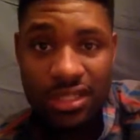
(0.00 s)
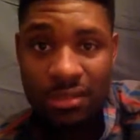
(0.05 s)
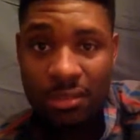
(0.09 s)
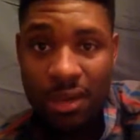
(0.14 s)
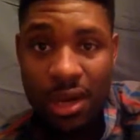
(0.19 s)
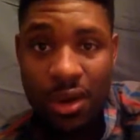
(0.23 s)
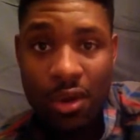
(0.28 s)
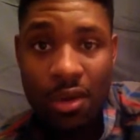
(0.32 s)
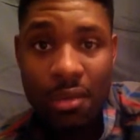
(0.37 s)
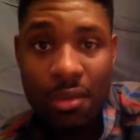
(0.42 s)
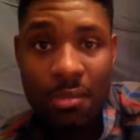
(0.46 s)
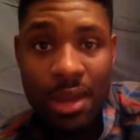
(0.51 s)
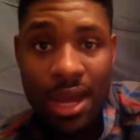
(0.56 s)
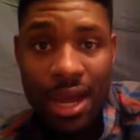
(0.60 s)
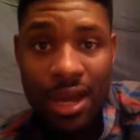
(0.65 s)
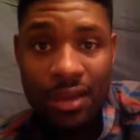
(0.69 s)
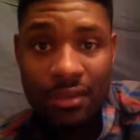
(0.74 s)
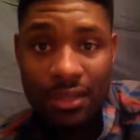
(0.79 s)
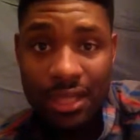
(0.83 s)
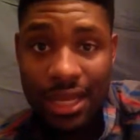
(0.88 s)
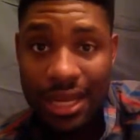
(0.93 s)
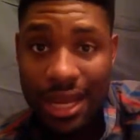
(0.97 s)
to my own
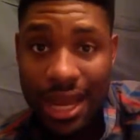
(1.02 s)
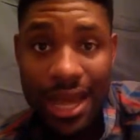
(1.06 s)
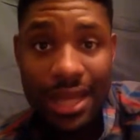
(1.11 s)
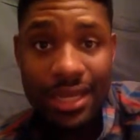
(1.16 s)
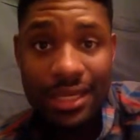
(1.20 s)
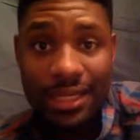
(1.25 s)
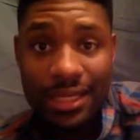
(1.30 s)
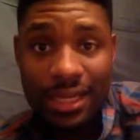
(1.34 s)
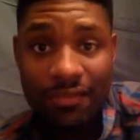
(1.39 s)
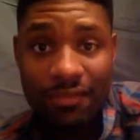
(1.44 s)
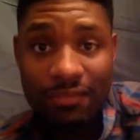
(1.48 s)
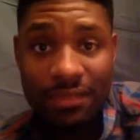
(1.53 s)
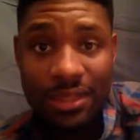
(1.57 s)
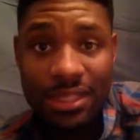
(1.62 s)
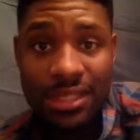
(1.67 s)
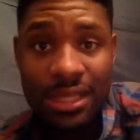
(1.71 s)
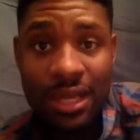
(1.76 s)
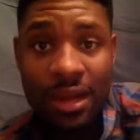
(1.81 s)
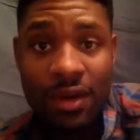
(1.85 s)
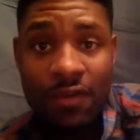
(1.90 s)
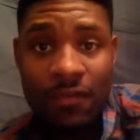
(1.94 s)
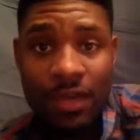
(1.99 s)
mouth that I had to give
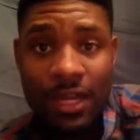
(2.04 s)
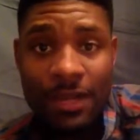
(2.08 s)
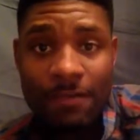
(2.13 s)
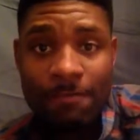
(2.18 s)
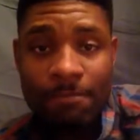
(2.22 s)
myself.